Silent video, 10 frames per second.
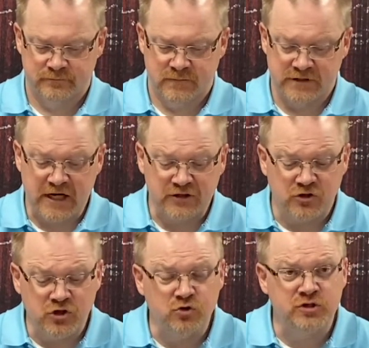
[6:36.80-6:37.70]
Dr.
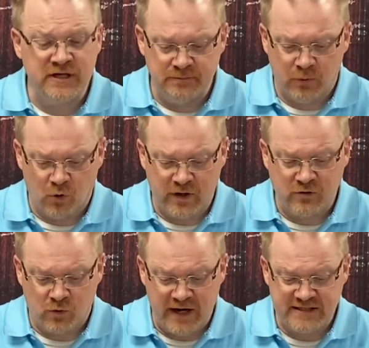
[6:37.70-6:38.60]
Eugene Boring
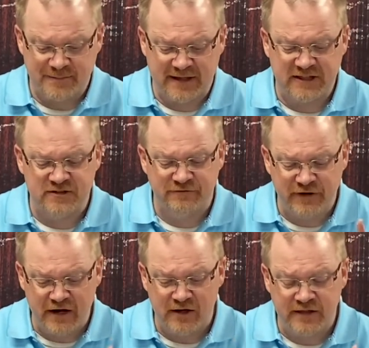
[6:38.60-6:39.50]
writes about this
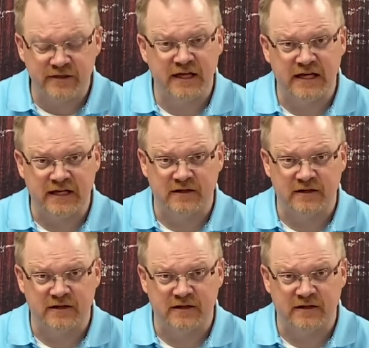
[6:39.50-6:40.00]
very thing.